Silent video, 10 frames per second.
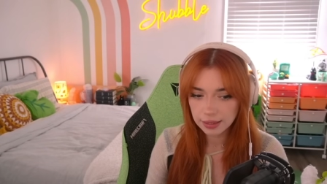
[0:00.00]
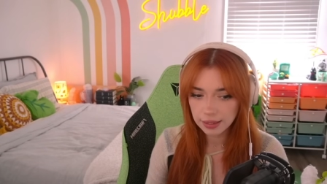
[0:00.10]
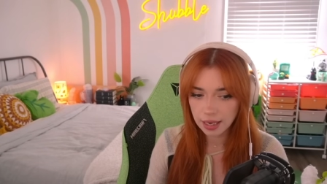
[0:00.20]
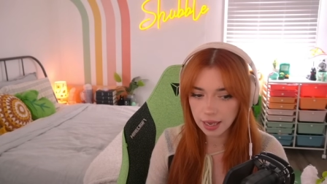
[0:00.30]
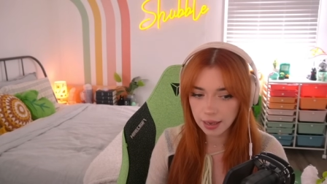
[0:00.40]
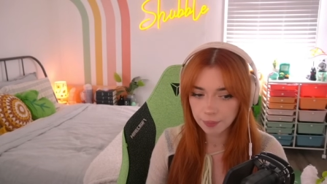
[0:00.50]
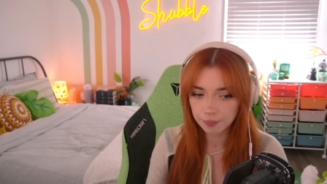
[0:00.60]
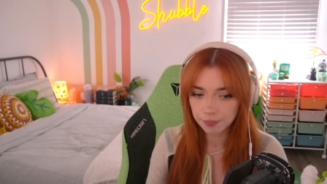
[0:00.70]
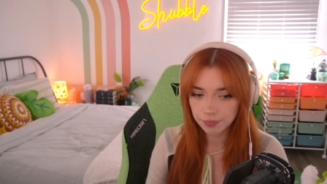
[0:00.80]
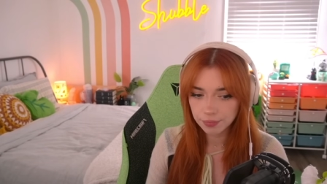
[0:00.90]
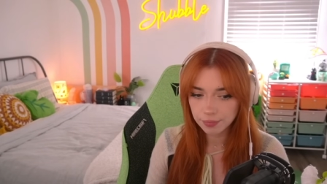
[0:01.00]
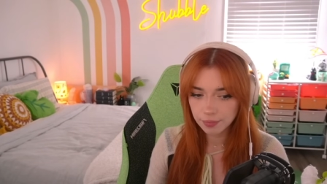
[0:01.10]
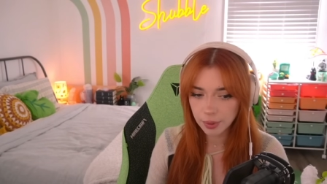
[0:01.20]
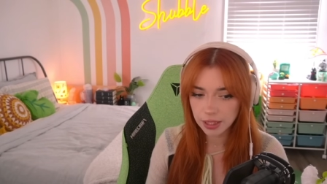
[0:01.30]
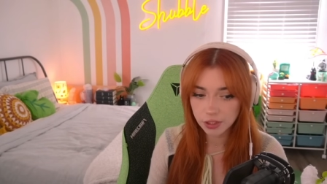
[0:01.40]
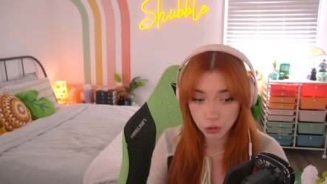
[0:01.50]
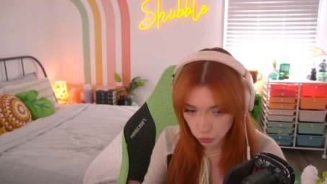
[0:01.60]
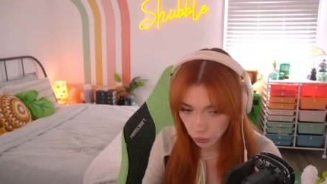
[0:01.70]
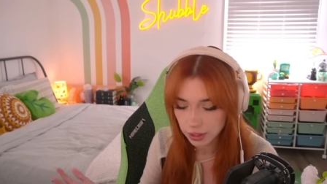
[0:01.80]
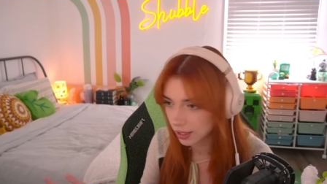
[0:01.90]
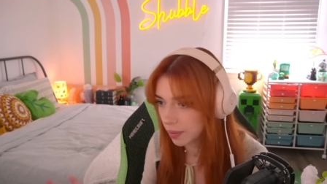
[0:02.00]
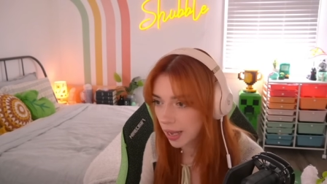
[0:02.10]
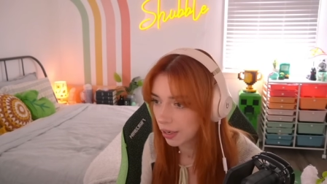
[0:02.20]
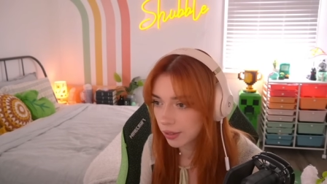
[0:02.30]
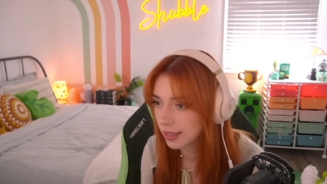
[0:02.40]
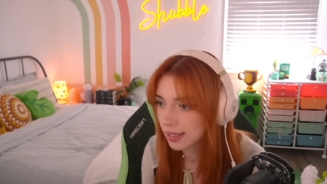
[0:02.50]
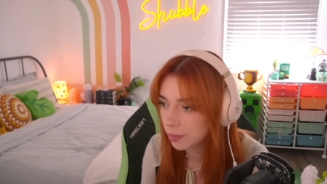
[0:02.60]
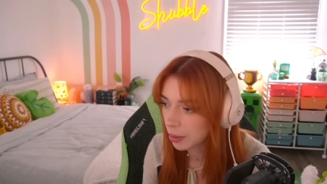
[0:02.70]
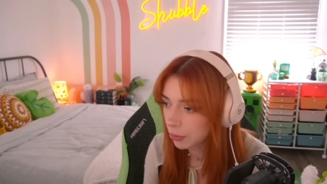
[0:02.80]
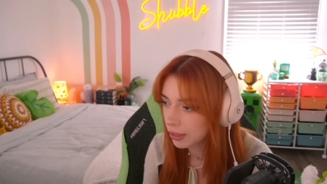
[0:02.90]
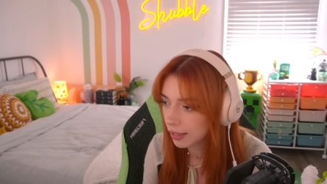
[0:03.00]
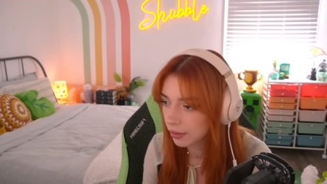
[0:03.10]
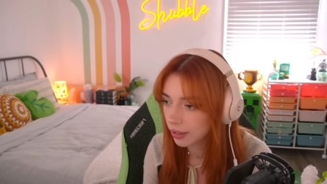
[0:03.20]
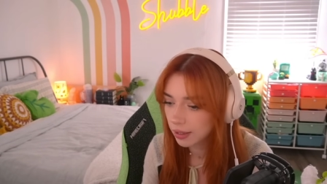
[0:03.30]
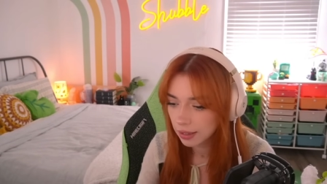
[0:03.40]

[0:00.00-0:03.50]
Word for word: Because the truth doesn't matter to these people either.